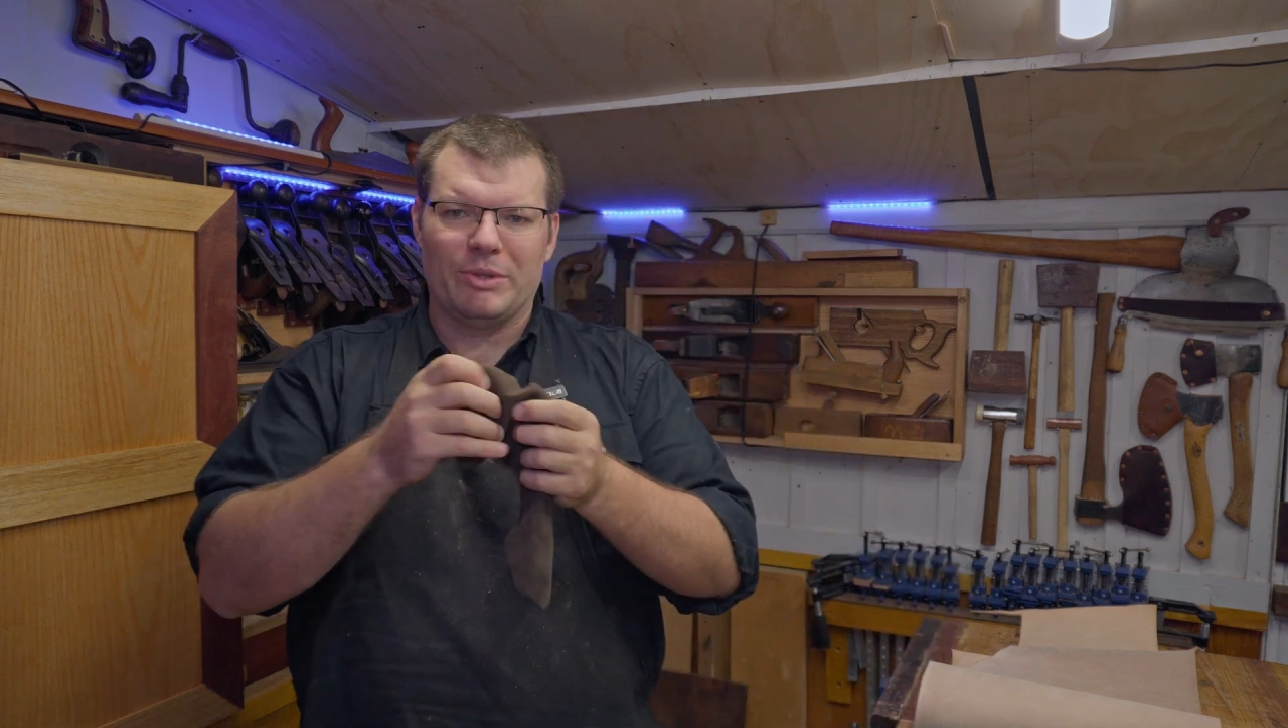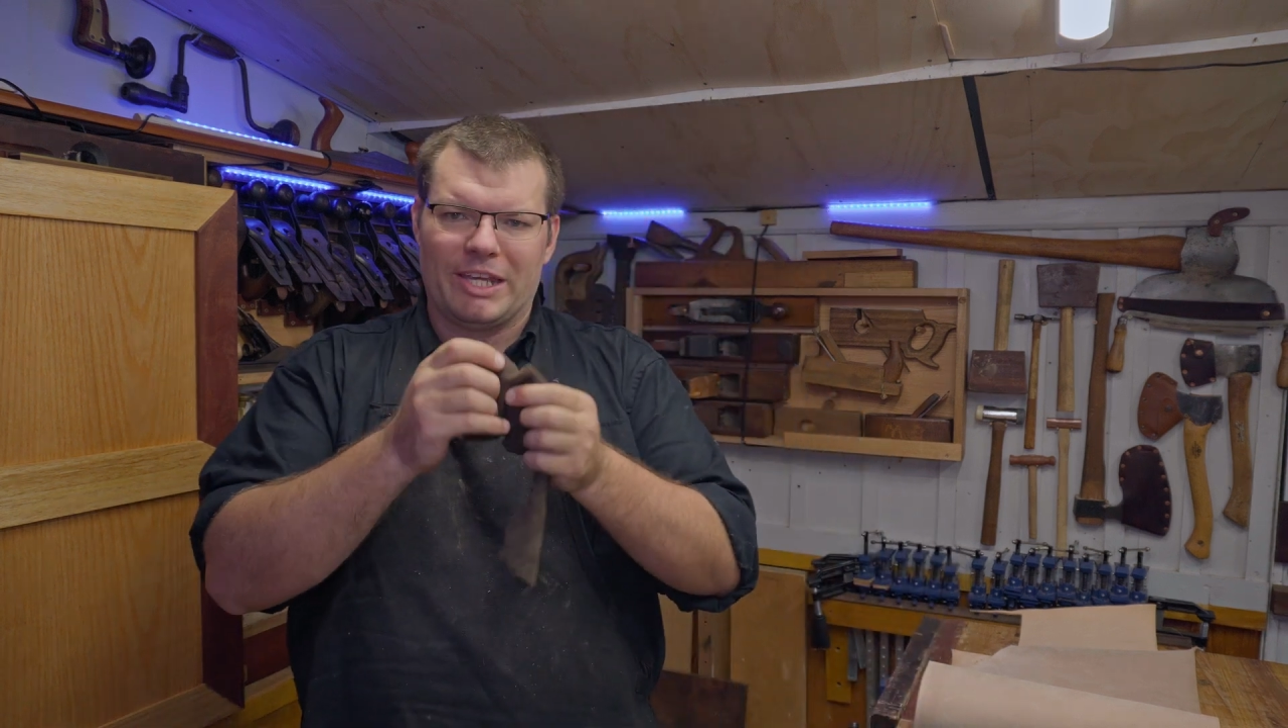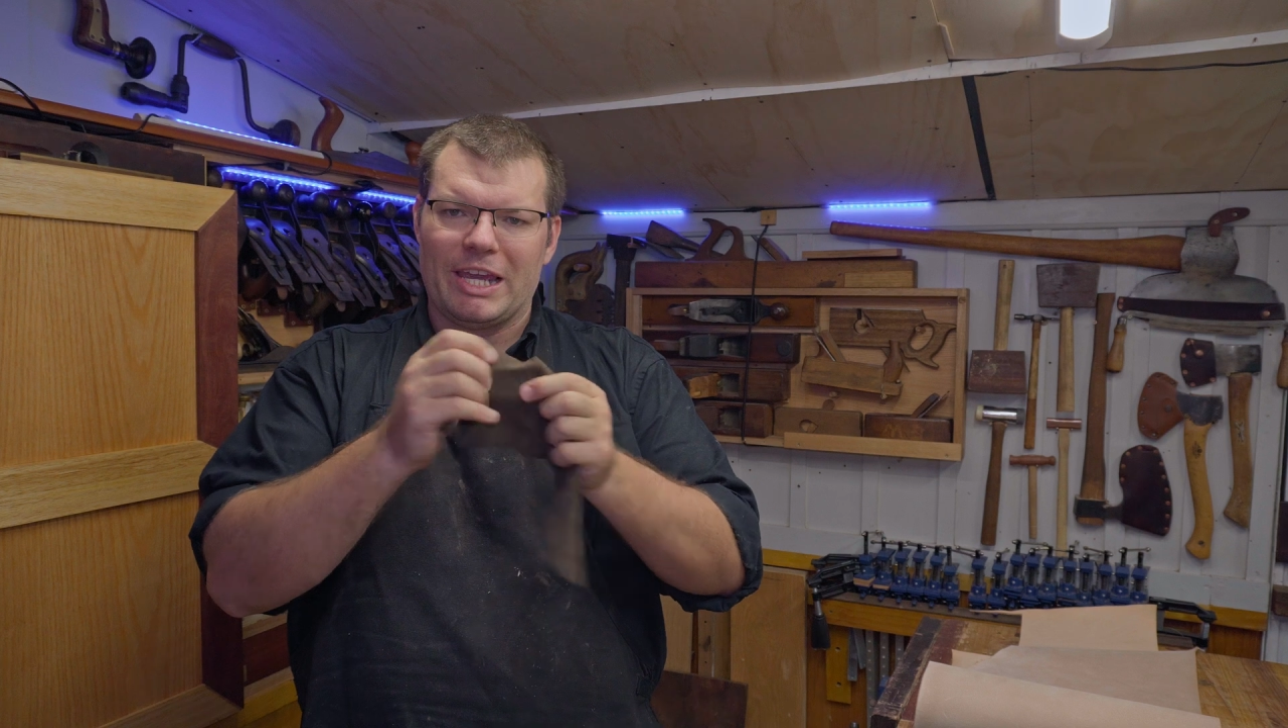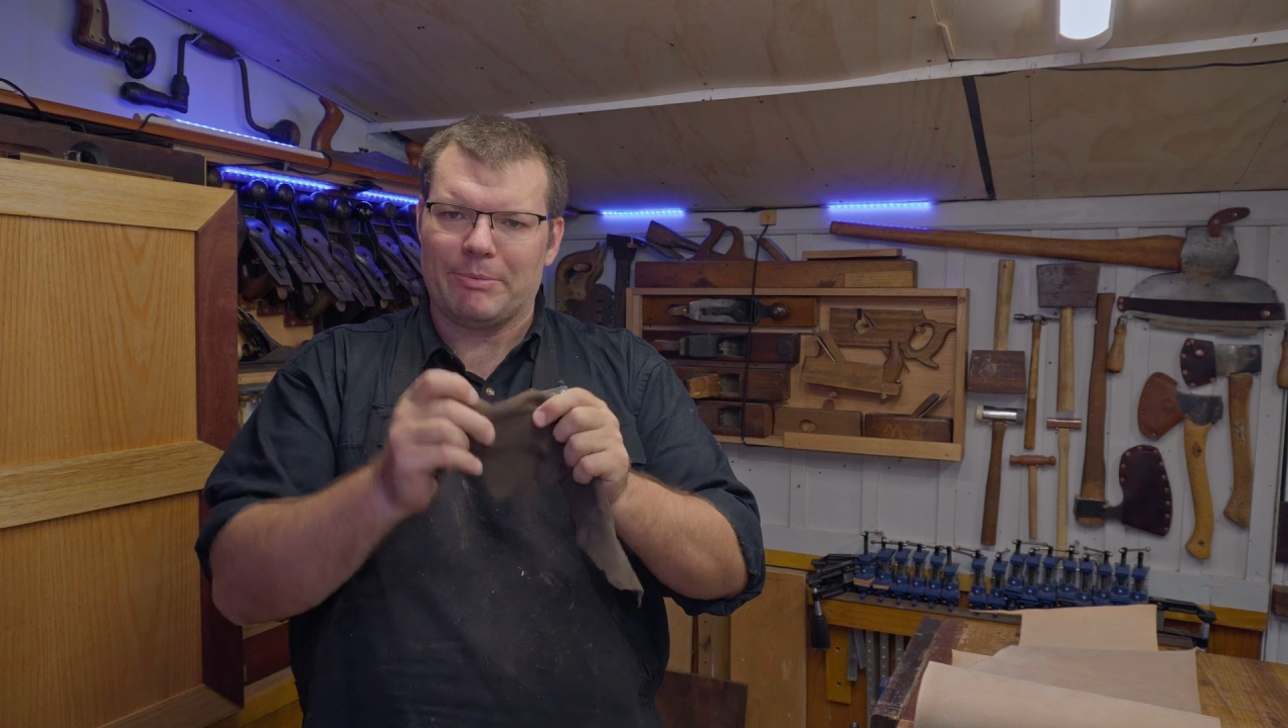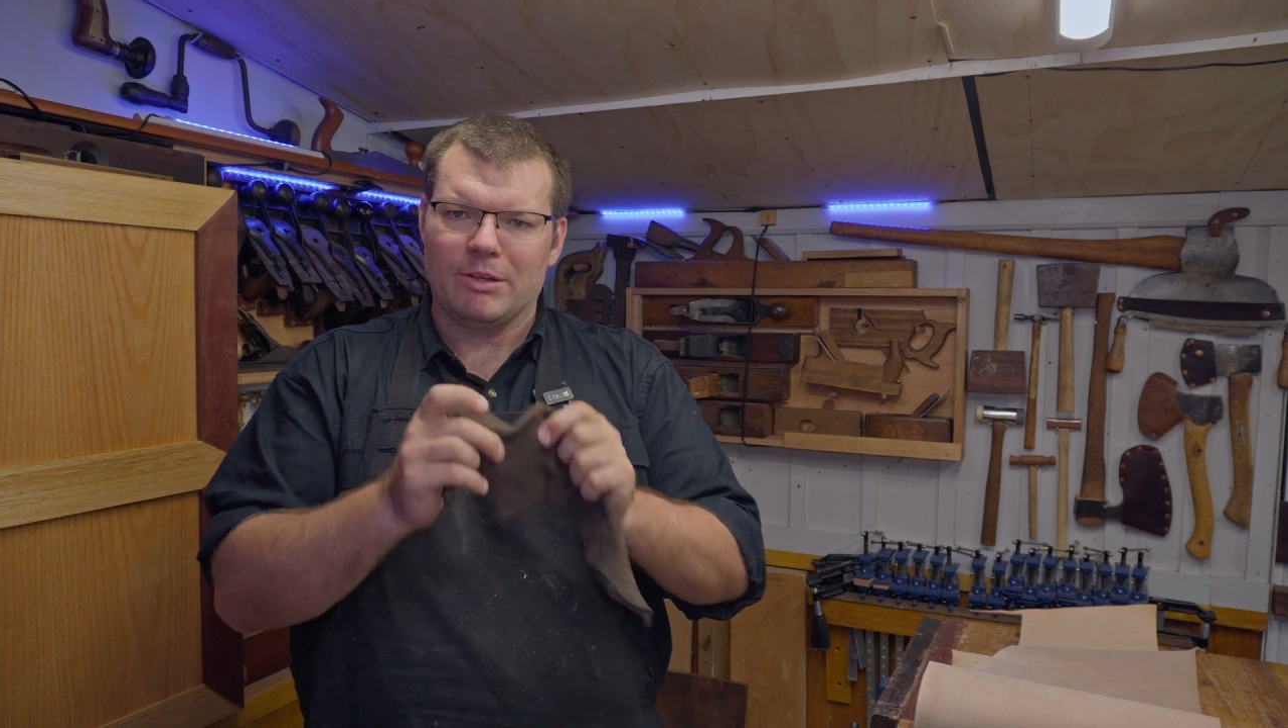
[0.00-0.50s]
with a
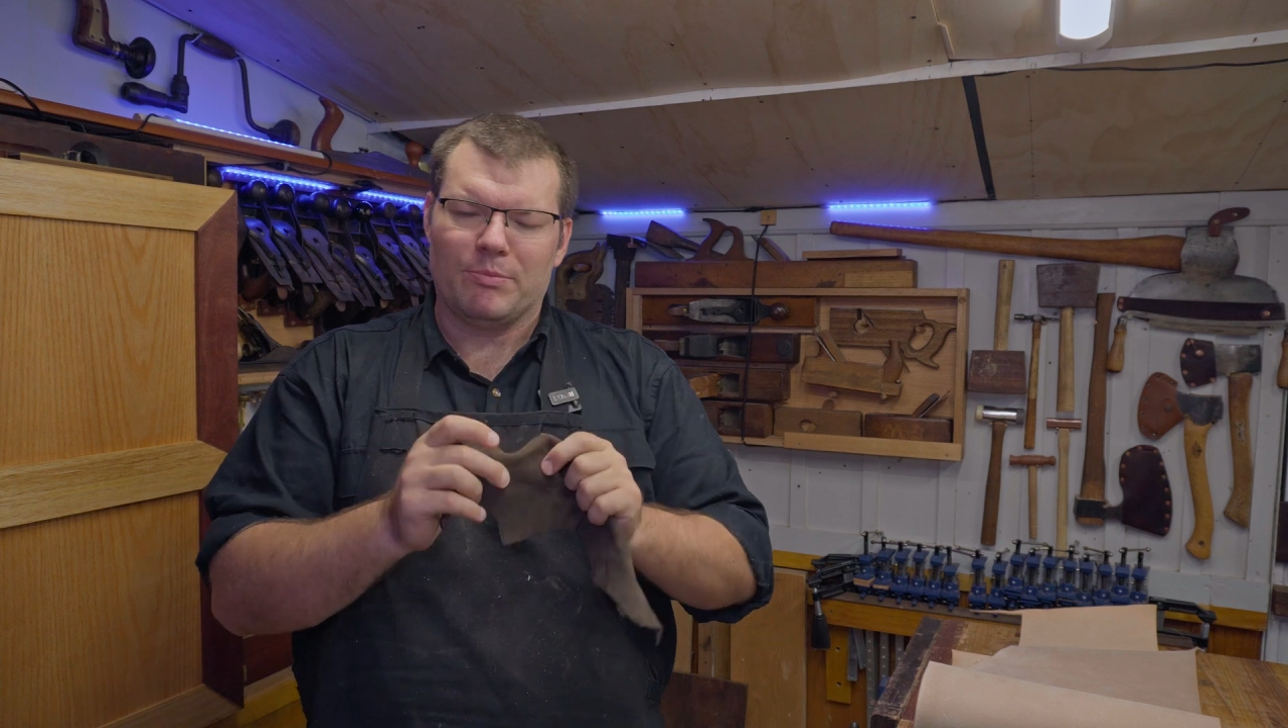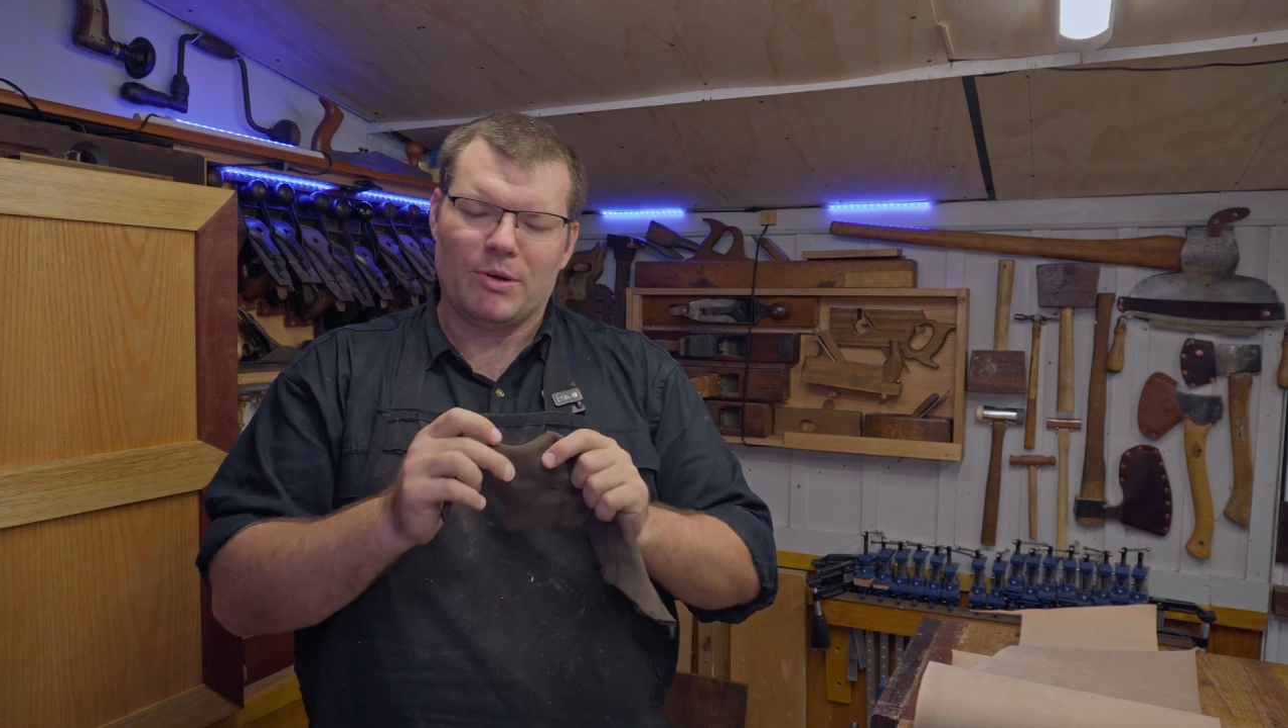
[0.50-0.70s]
gap that'll